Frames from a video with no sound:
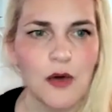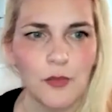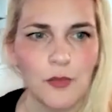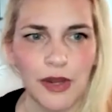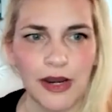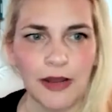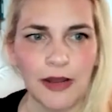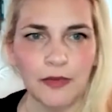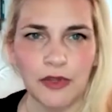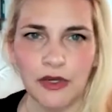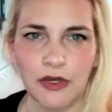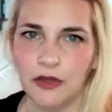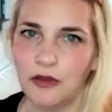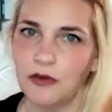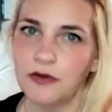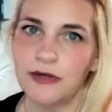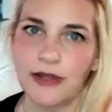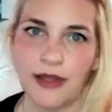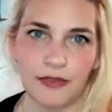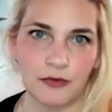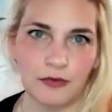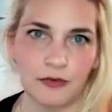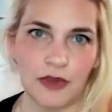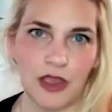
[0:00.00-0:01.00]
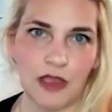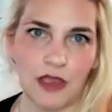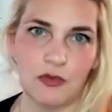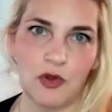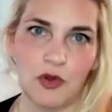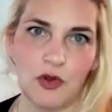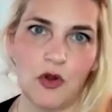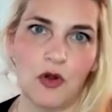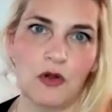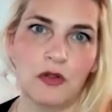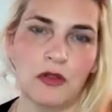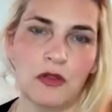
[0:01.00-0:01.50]
but I'm going to go down the
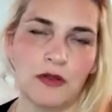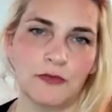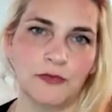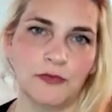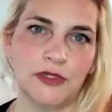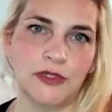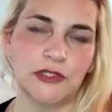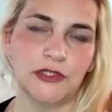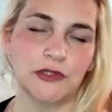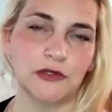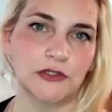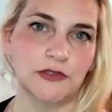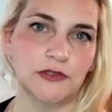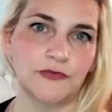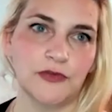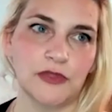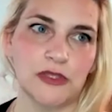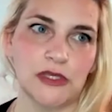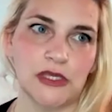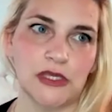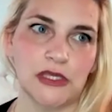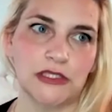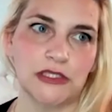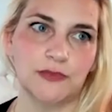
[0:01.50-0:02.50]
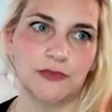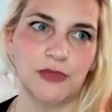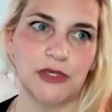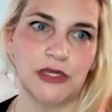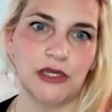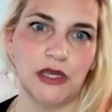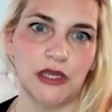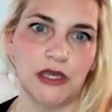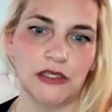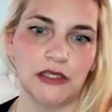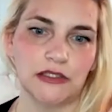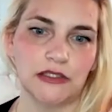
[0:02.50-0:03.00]
rabbit hole on research for this
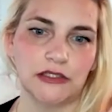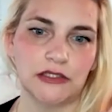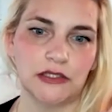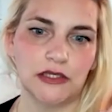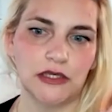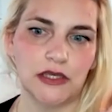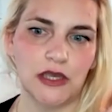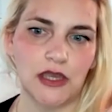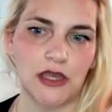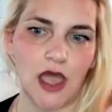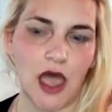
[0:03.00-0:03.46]
because